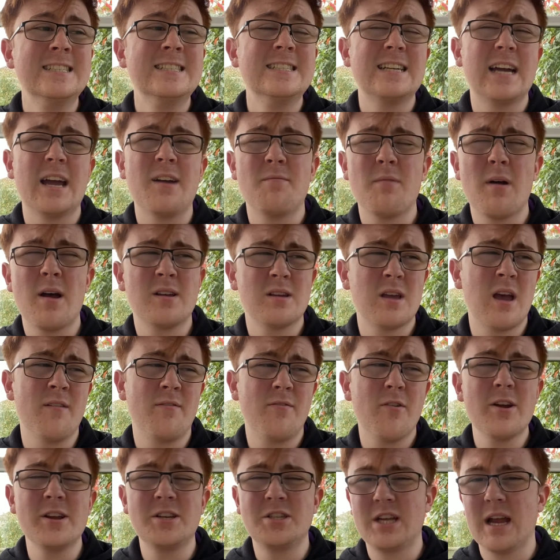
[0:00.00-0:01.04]
A
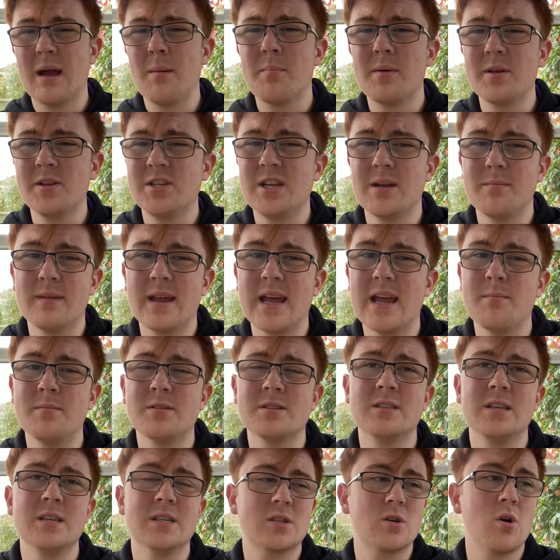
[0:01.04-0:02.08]
very Championship name,
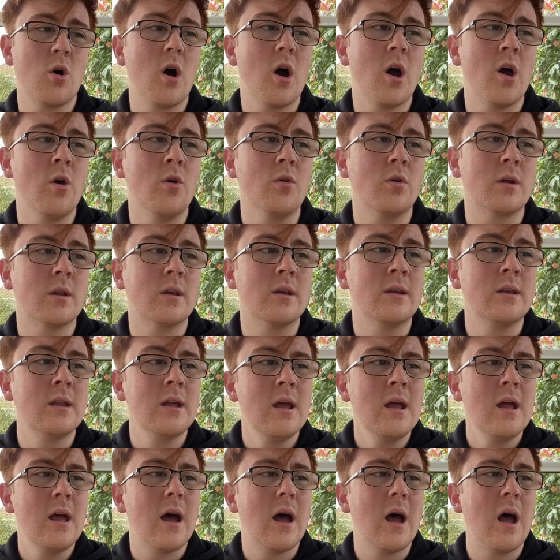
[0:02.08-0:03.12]
isn't he, Scott Hogan?
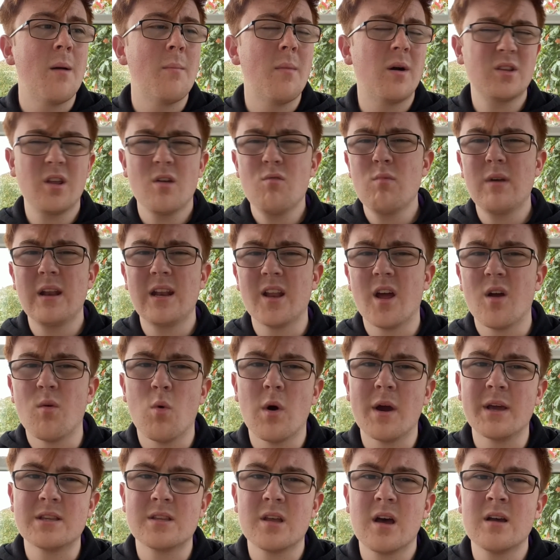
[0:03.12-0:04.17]
I don't really know
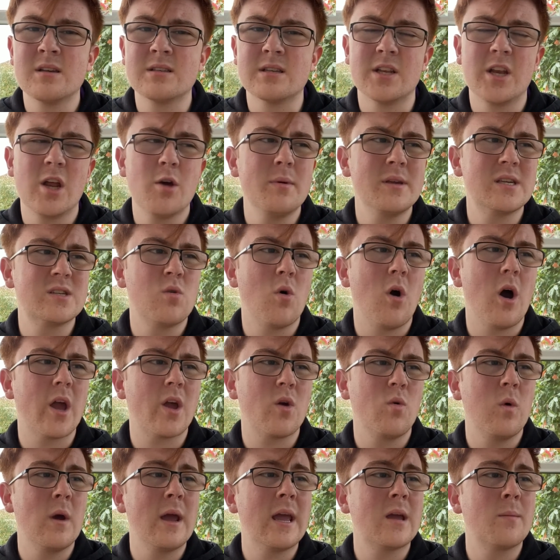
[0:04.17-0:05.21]
what he does. I know he's quite
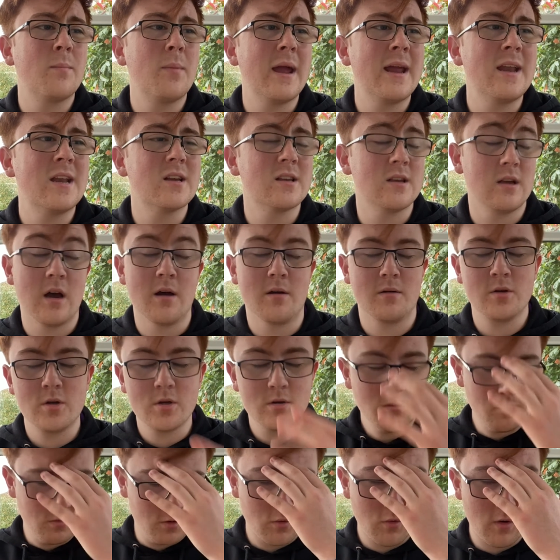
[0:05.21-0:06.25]
quick, but he doesn't...
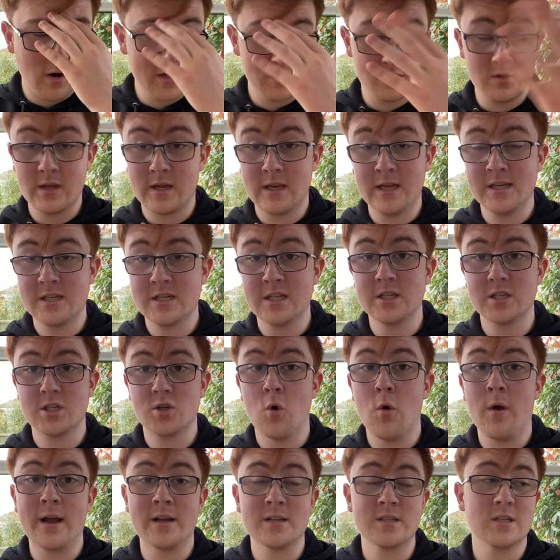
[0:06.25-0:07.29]
Christ, look, he's going to
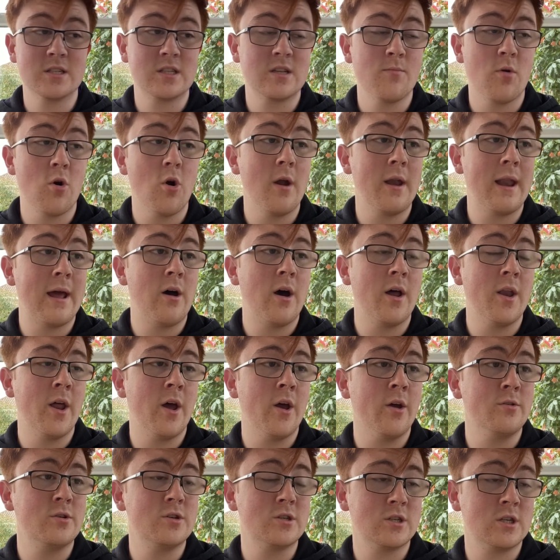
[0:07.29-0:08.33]
score against us tomorrow now, I
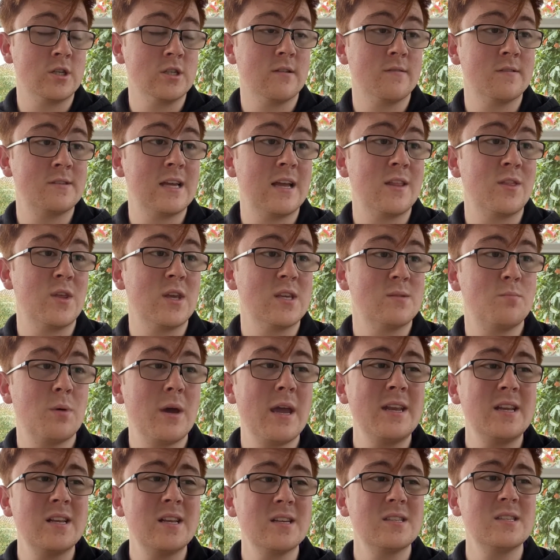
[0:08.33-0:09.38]
know, just because I've said this, but
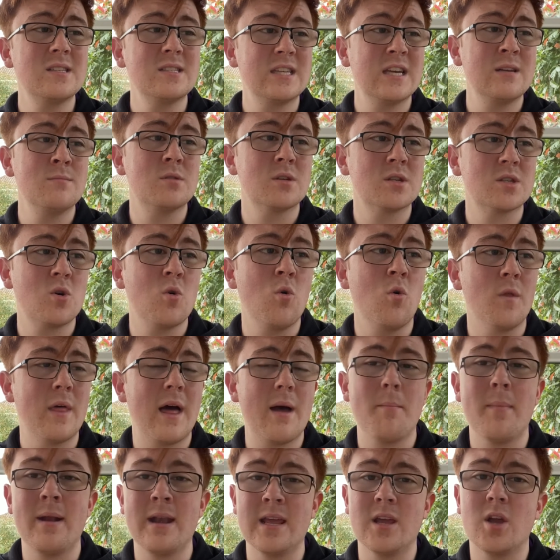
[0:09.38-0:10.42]
he doesn't seem to score
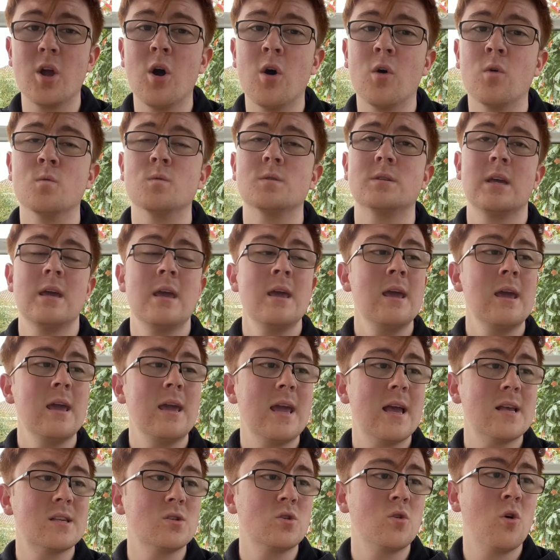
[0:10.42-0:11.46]
that many goals. He
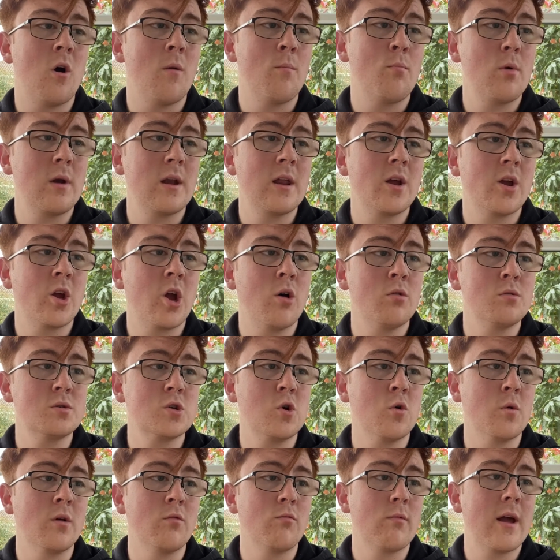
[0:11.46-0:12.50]
hasn't got a brilliant
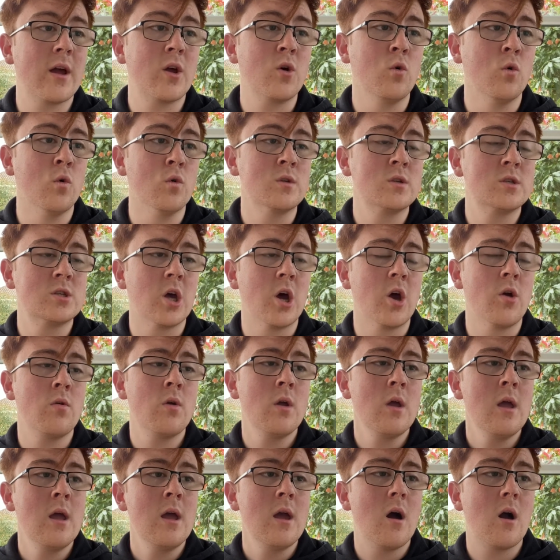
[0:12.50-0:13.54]
goal-scoring record, so
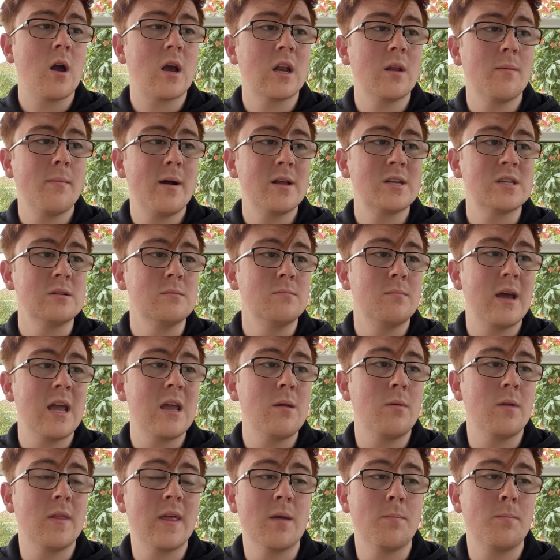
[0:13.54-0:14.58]
I can imagine
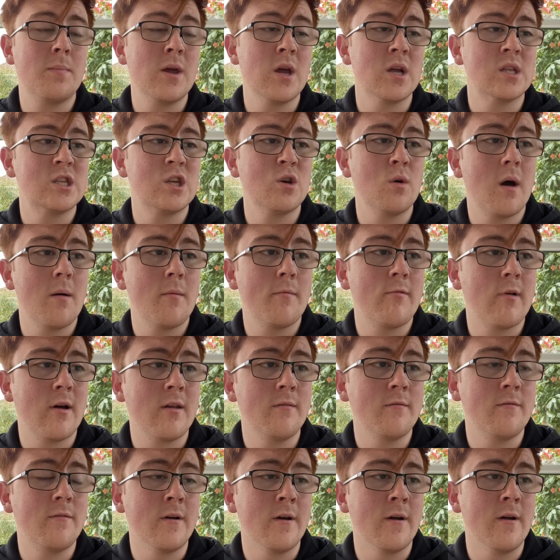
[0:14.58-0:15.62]
maybe there'd be a 2 up
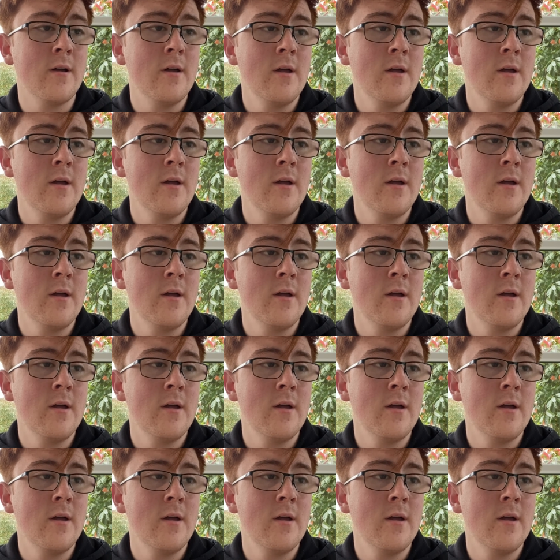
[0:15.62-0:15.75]
front for